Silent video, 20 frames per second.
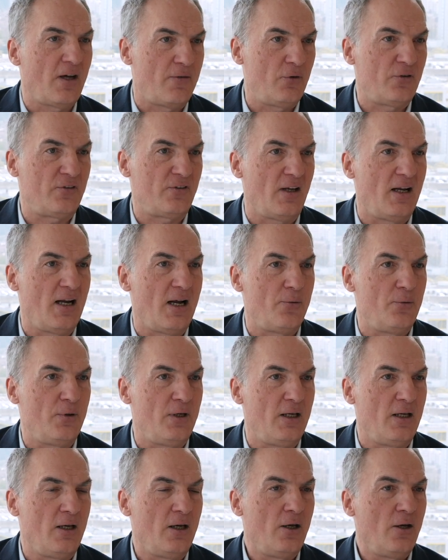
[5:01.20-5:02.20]
have a
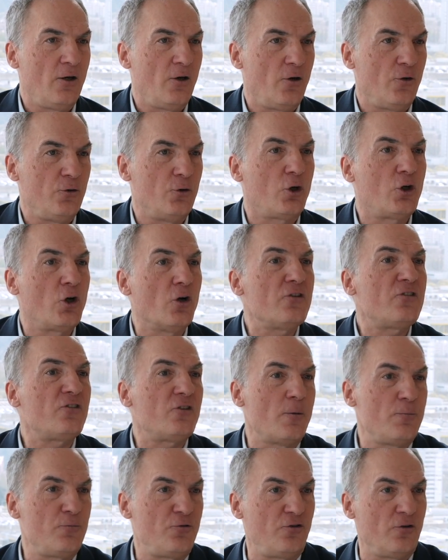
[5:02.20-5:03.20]
salary, the
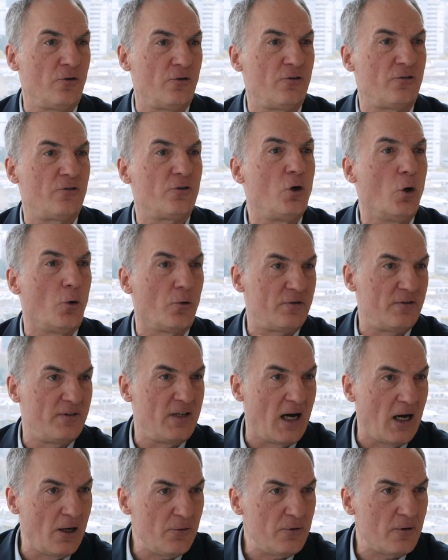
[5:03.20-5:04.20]
consumption goes
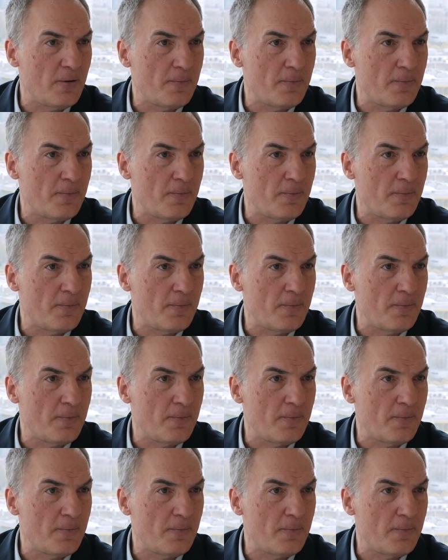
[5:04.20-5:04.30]
down.